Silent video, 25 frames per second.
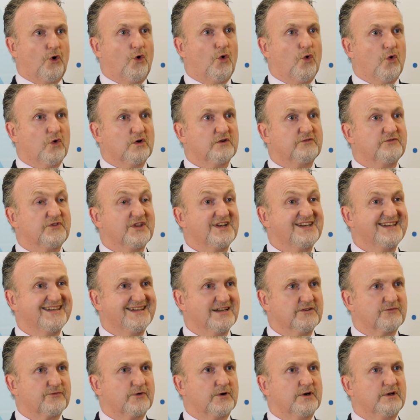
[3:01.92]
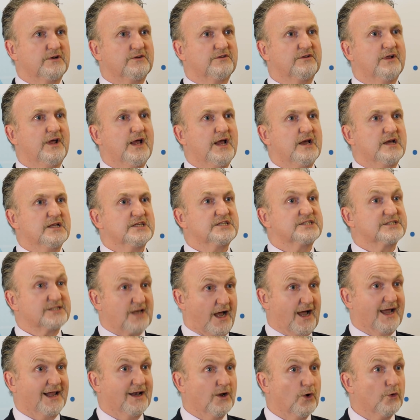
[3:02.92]
all of the different
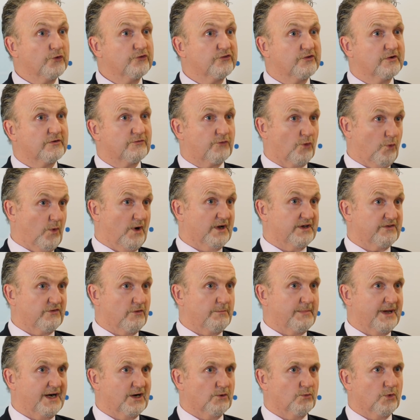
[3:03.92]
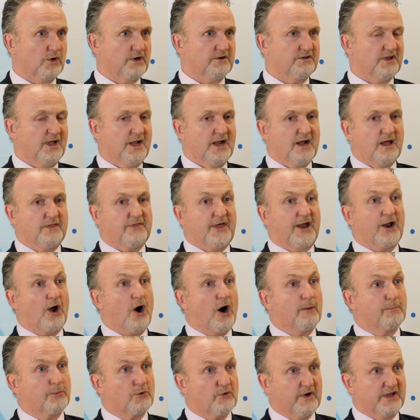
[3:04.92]
silos, for want of a better word, that
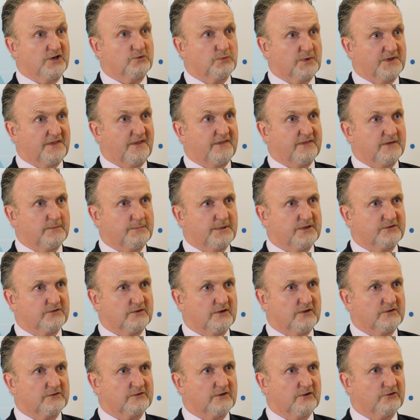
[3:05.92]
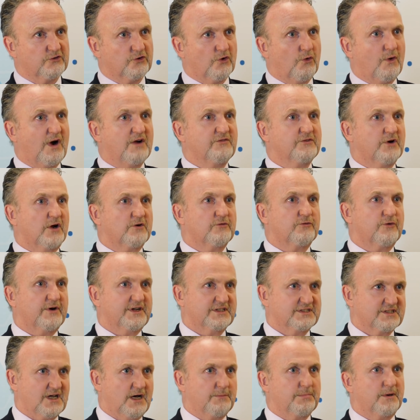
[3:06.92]
operate within the business. So I've got, for
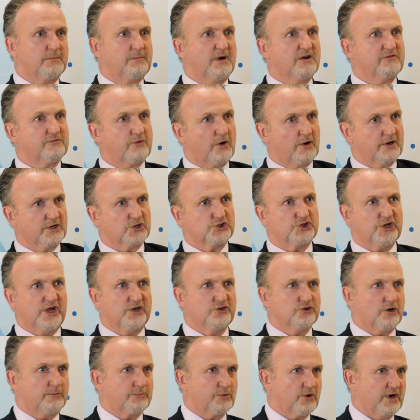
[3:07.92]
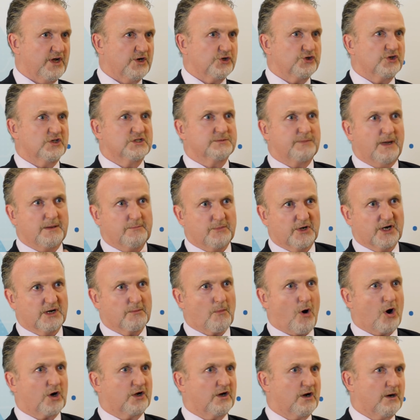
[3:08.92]
example, my foreign exchange operations, my money
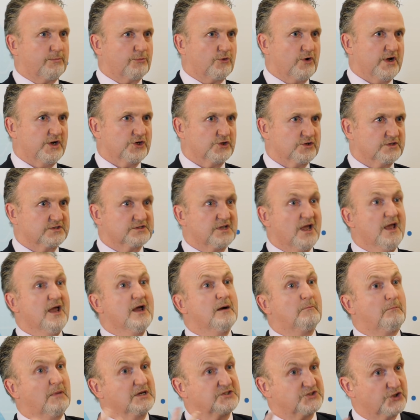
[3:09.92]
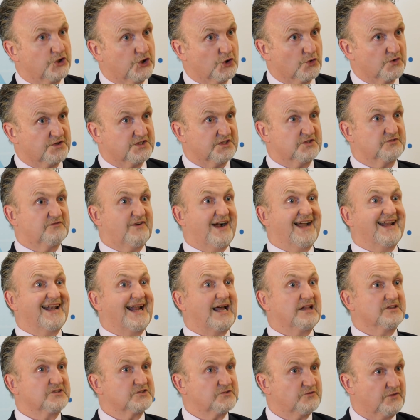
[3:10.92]
market operations, my securities
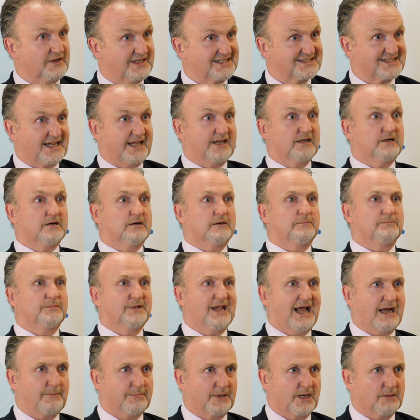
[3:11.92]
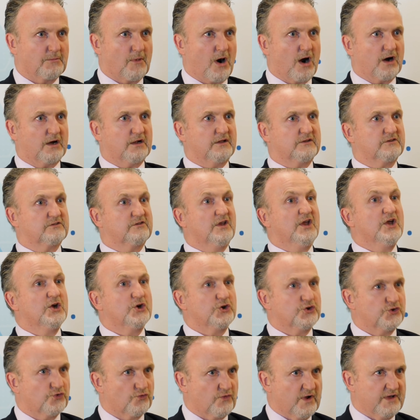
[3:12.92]
financed, fixed income, capital markets,
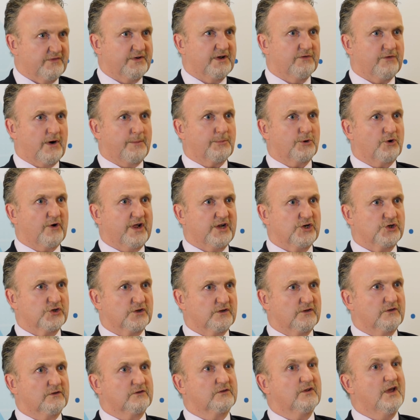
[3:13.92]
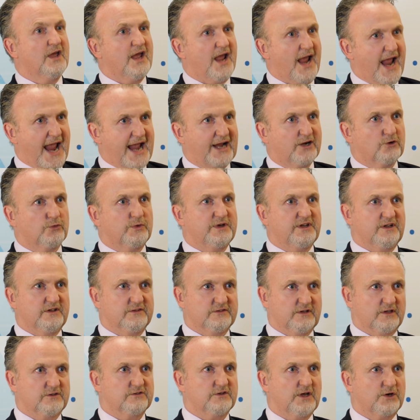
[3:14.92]
derivative operations, equities,
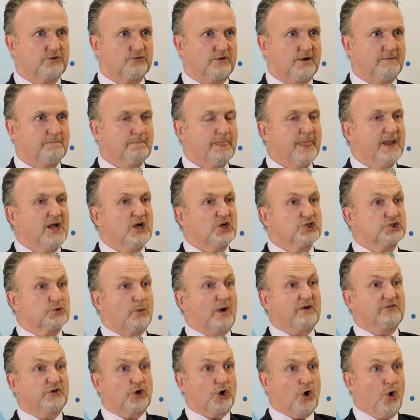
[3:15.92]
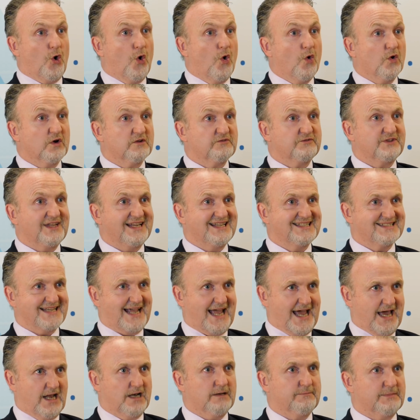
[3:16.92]
etc. So I've got all of these
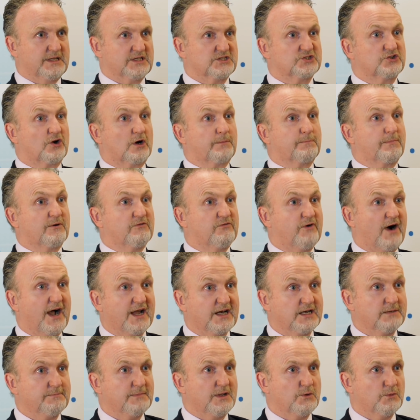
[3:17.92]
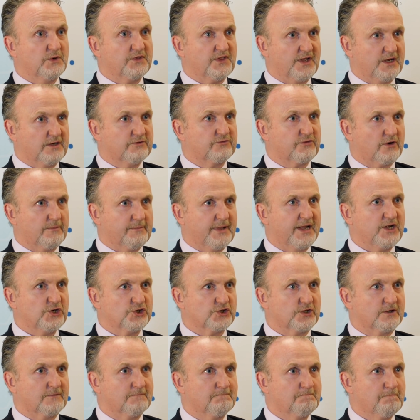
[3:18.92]
elements that are providing me with
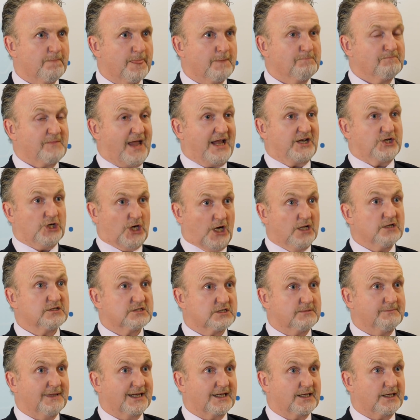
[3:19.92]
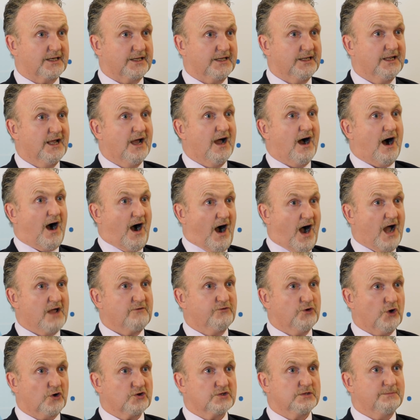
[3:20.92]
information. And ultimately,
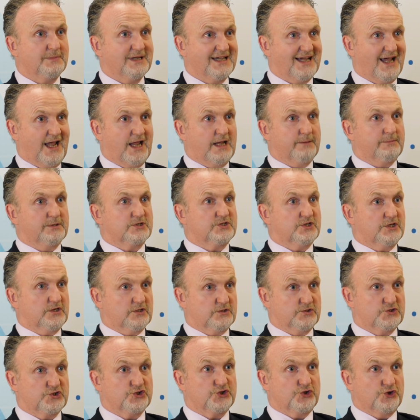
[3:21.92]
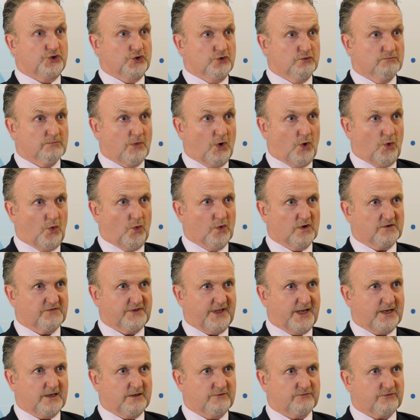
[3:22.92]
I've got to be able to consume all of
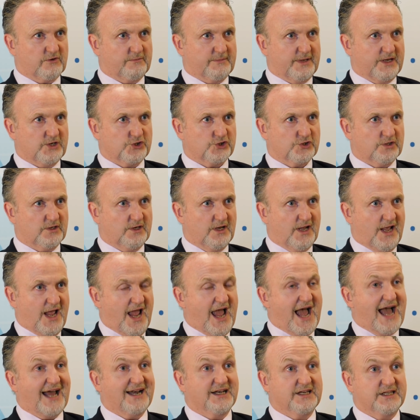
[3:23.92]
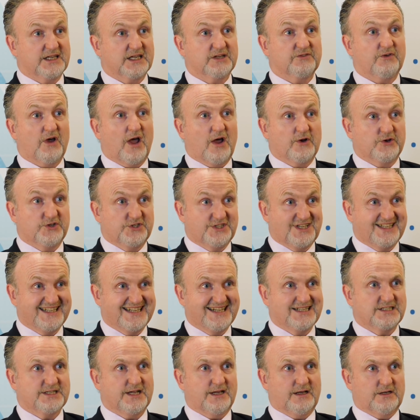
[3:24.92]
that information and give a
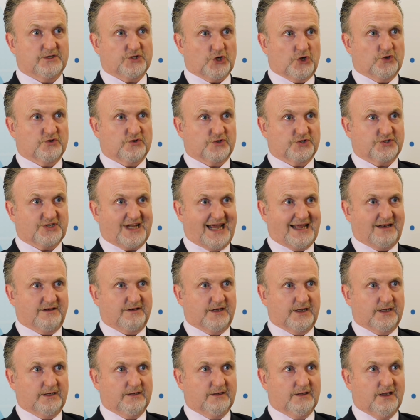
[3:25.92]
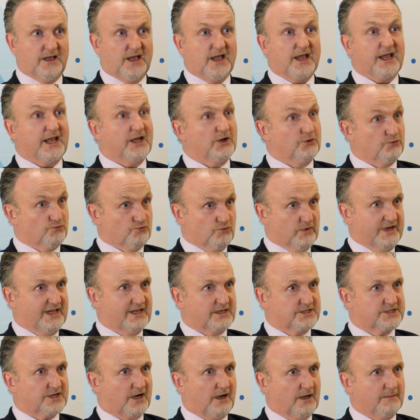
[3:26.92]
detailed understanding in real
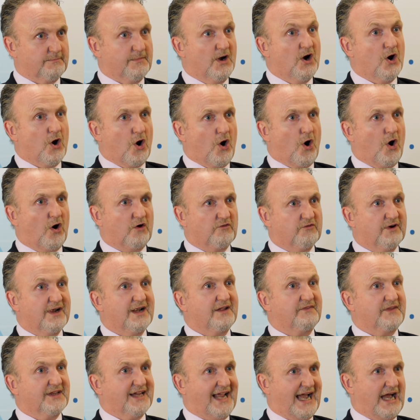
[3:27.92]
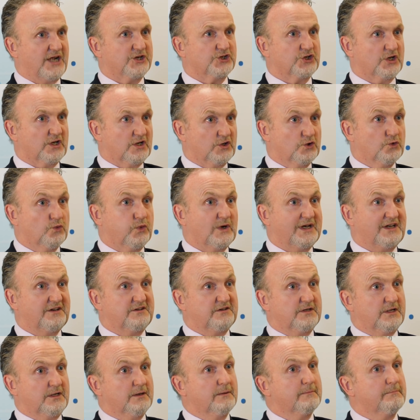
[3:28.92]
time of the cash and
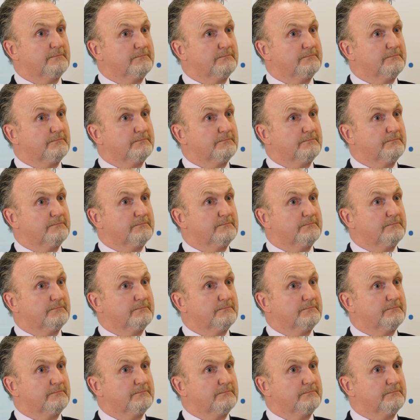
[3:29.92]
liquidity